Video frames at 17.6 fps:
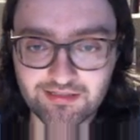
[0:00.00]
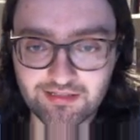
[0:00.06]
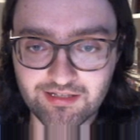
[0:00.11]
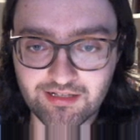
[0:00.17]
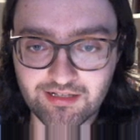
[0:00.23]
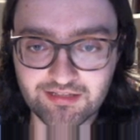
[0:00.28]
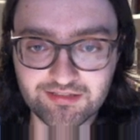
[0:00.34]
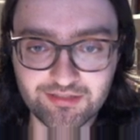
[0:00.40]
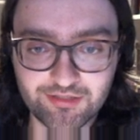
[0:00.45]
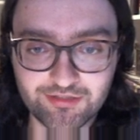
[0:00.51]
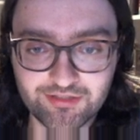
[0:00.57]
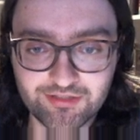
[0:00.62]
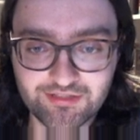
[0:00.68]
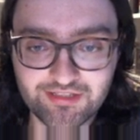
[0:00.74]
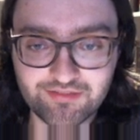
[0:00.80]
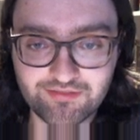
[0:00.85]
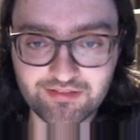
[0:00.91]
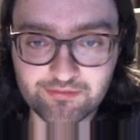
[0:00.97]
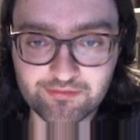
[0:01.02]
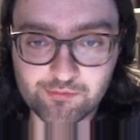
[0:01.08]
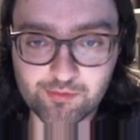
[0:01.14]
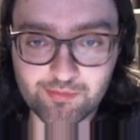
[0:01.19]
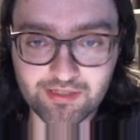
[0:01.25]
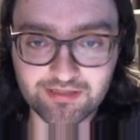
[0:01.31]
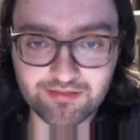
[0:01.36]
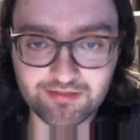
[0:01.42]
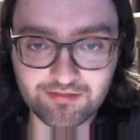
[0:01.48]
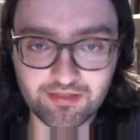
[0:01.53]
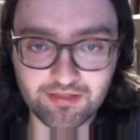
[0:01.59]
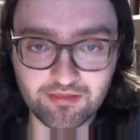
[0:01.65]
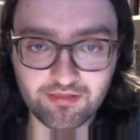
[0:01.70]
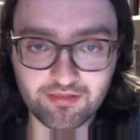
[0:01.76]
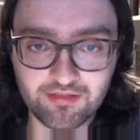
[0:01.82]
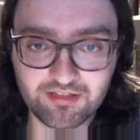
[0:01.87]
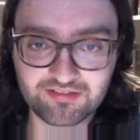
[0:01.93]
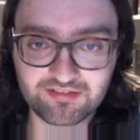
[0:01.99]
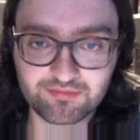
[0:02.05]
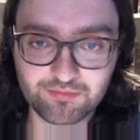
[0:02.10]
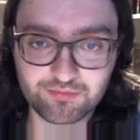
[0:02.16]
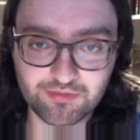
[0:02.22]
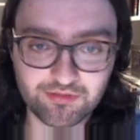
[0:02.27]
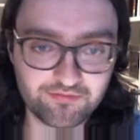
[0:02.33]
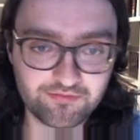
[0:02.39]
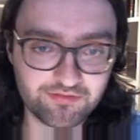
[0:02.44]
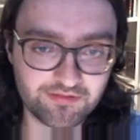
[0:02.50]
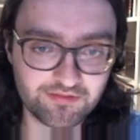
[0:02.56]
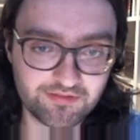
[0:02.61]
Alternatively, we might look at this move.